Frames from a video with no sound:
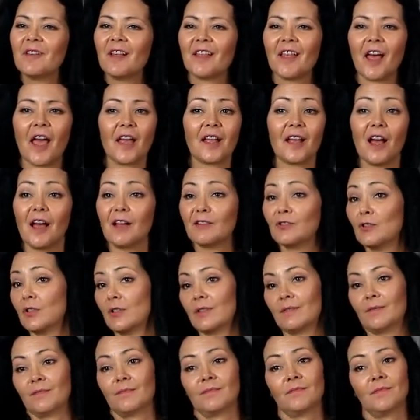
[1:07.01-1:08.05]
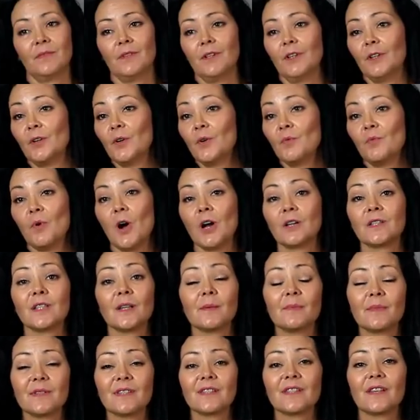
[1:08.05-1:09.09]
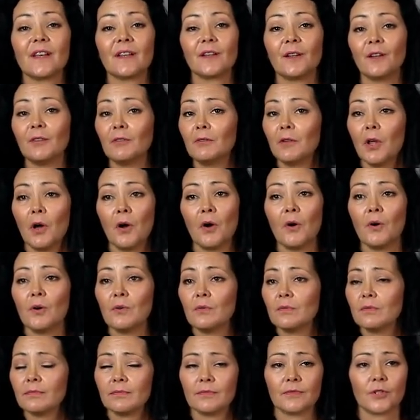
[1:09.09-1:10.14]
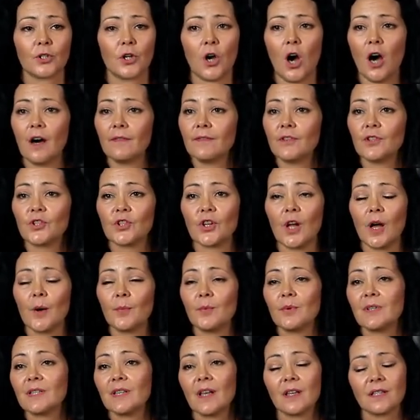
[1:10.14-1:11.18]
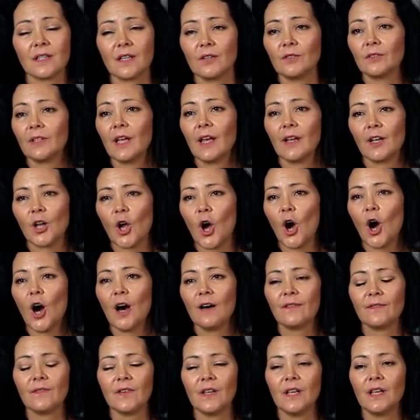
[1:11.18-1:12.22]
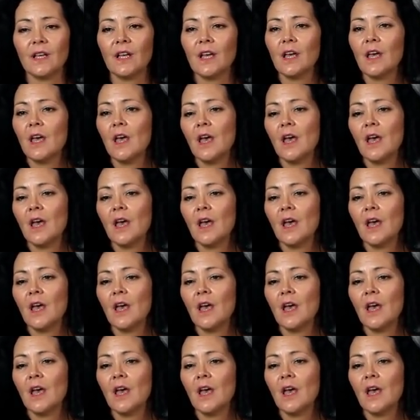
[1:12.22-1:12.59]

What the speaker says: I just, walked up and said hello, coffee shop. We sat down and had coffee.